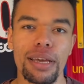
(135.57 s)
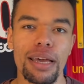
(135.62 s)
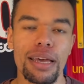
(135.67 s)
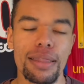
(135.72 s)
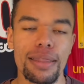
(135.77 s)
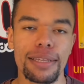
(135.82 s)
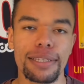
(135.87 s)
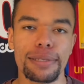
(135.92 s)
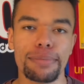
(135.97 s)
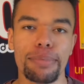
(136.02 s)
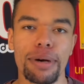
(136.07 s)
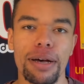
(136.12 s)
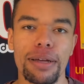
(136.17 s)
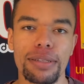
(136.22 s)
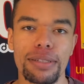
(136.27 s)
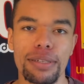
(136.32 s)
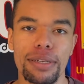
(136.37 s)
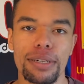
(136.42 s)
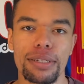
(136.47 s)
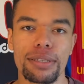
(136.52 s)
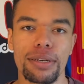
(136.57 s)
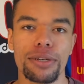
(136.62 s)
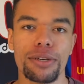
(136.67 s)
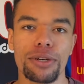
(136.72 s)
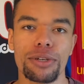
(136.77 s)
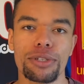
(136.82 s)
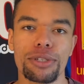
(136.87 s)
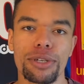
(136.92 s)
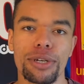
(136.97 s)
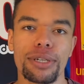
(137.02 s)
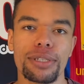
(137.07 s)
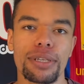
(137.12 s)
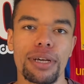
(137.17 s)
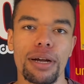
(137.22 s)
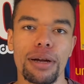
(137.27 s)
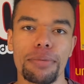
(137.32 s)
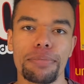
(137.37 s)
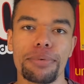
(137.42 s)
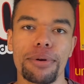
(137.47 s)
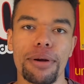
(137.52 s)
the sponsors on your shirts
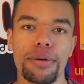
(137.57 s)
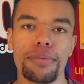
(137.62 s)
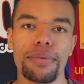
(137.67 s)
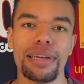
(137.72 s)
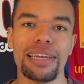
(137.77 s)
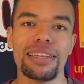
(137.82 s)
are probably